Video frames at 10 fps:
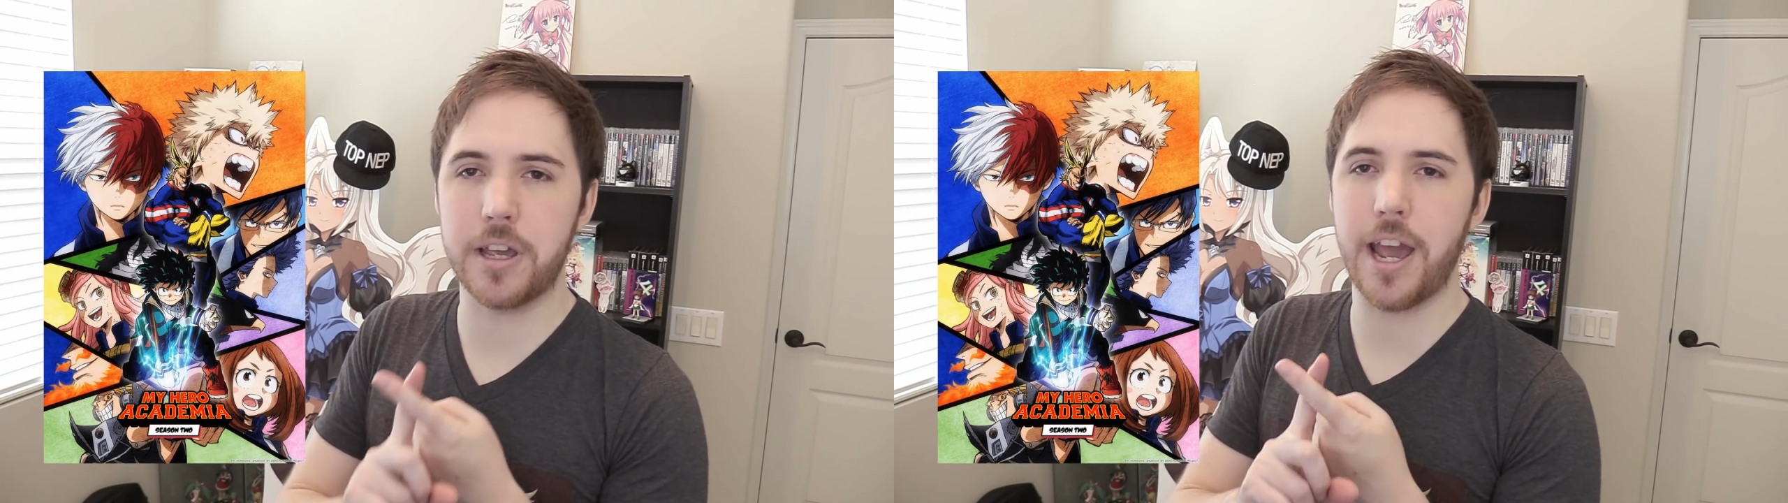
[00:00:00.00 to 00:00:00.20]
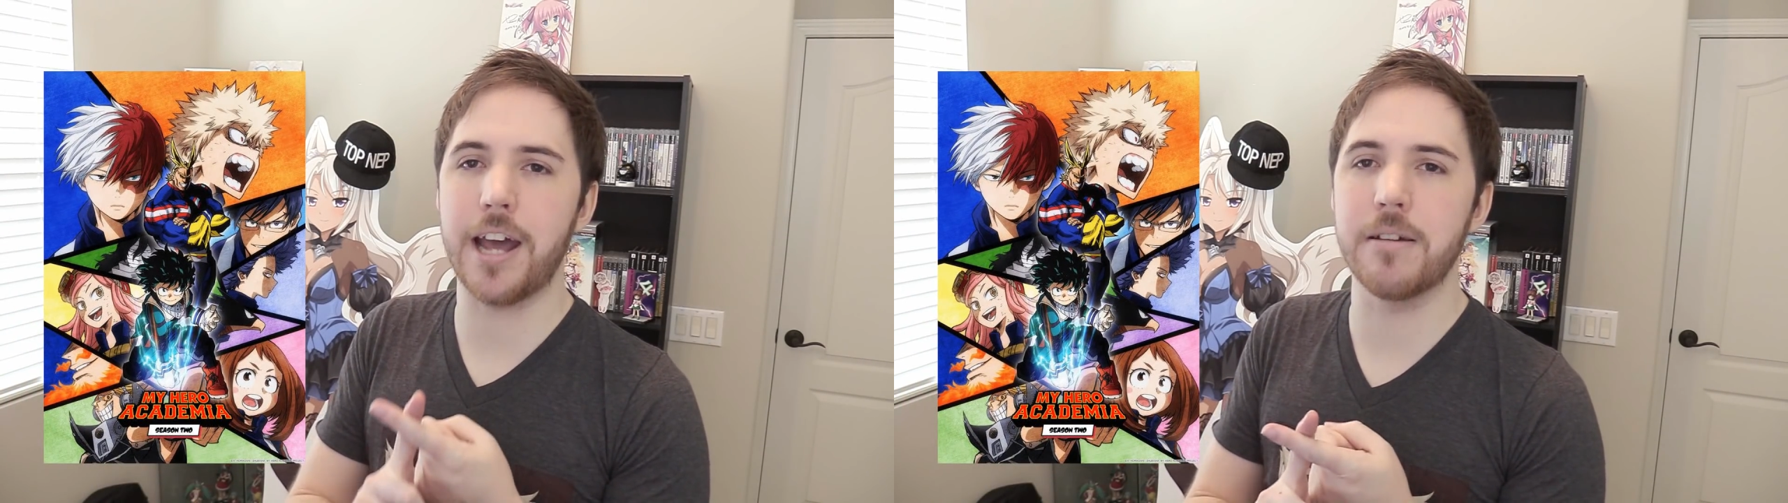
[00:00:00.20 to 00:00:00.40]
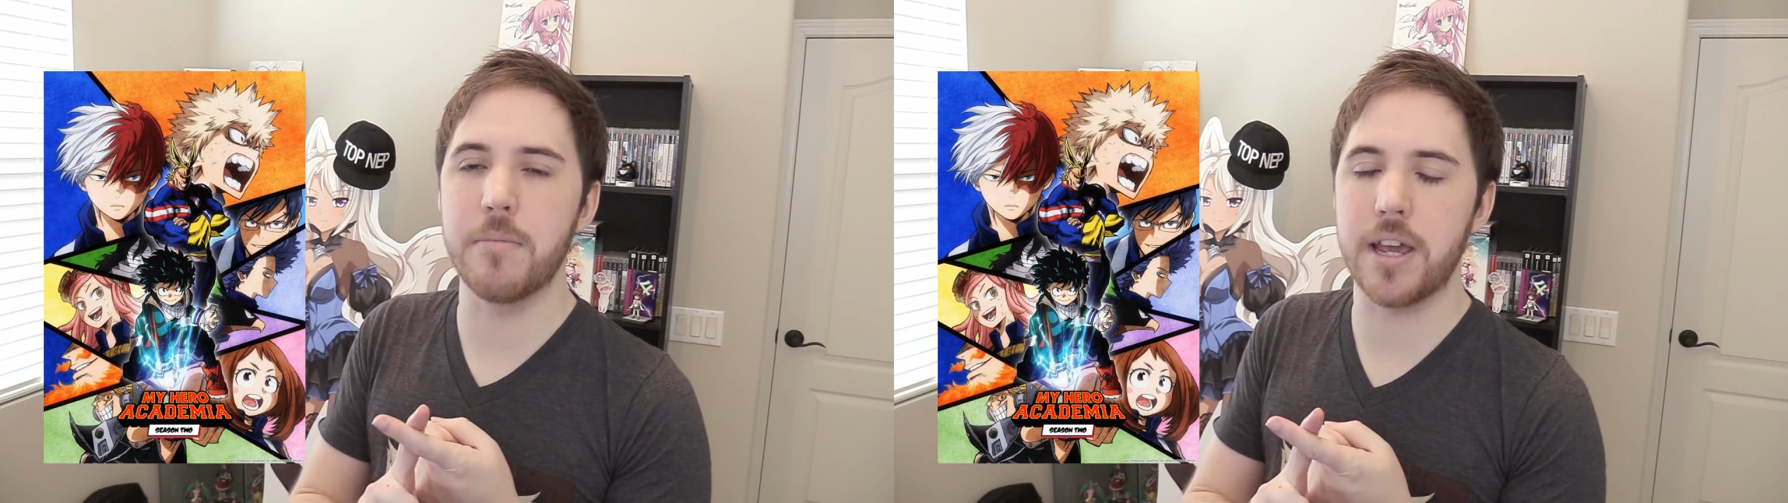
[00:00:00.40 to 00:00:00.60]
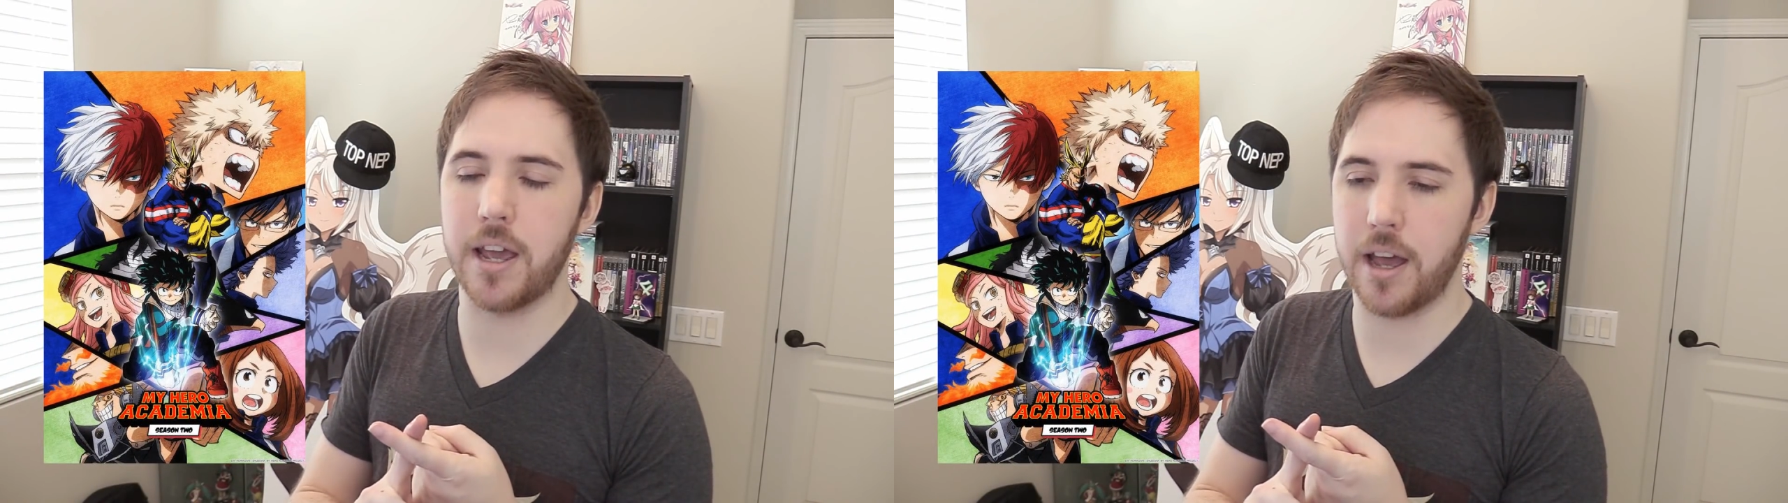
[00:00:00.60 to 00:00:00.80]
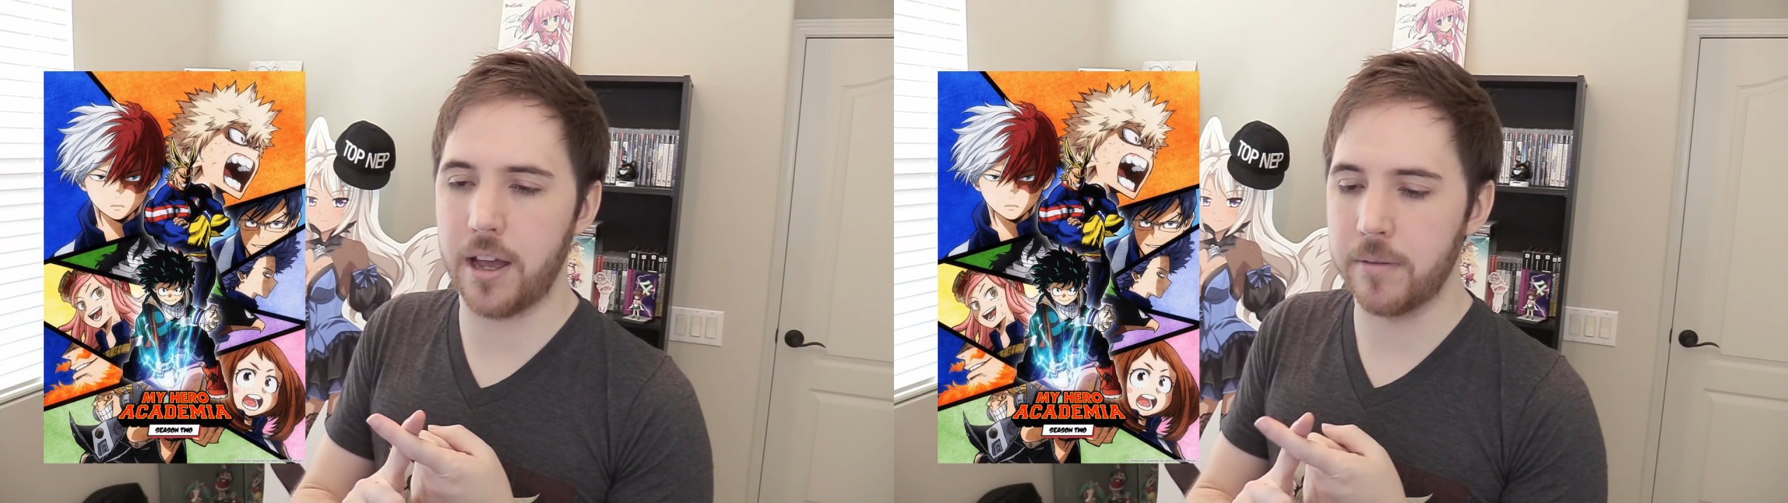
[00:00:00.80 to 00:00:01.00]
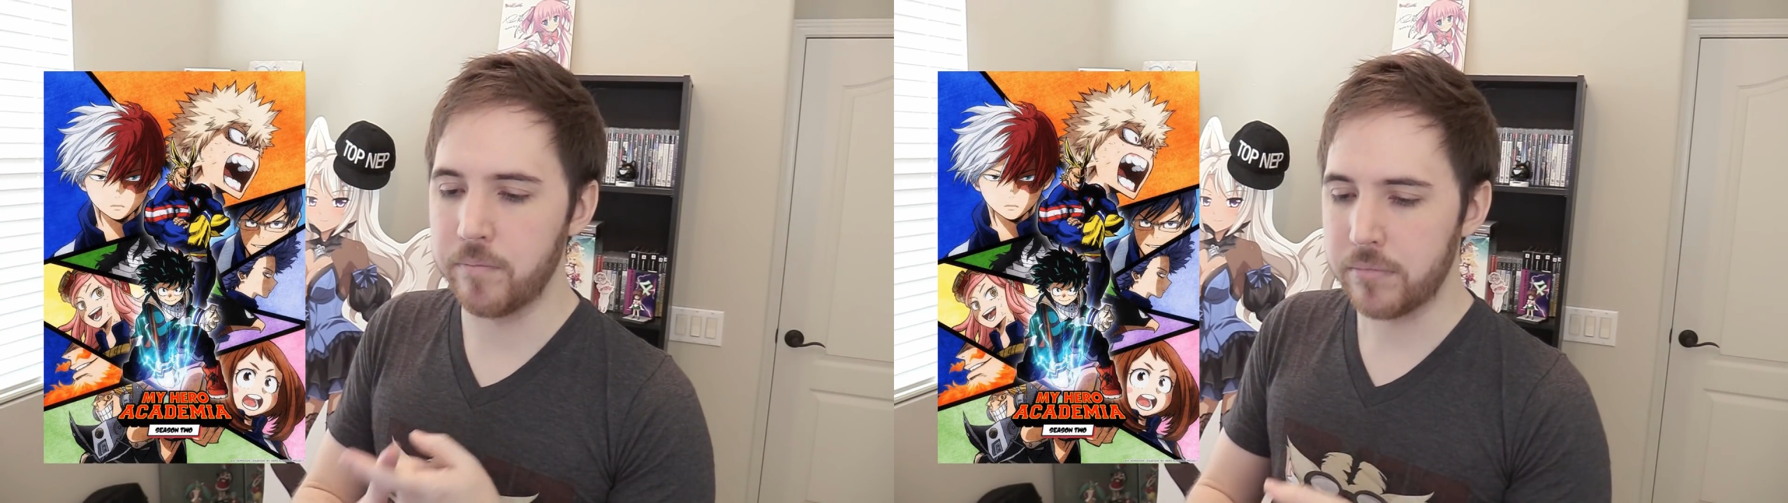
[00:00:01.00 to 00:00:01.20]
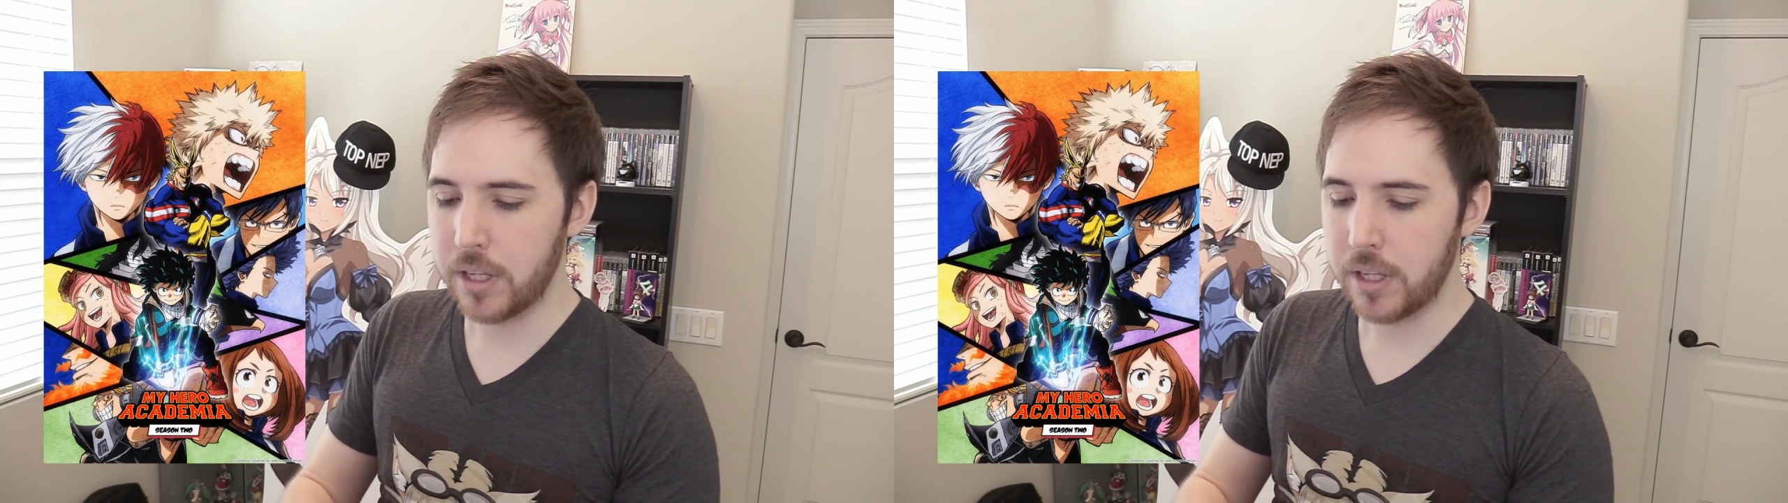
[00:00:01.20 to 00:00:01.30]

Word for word: Academia,